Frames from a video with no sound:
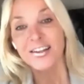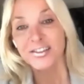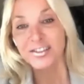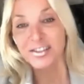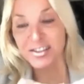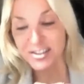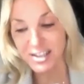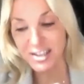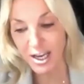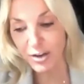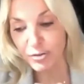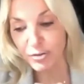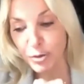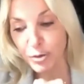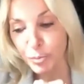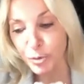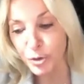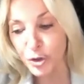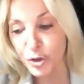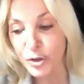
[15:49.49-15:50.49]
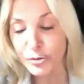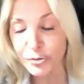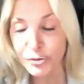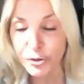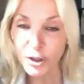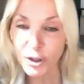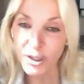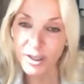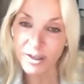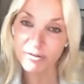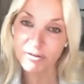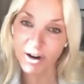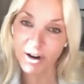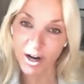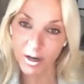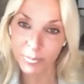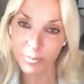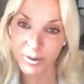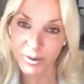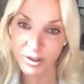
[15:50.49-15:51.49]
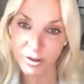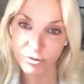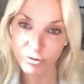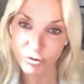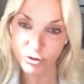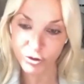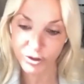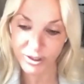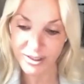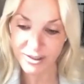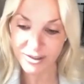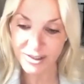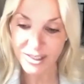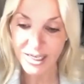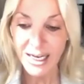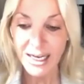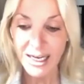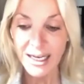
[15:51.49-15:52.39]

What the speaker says: to save the beautiful environment of Greece.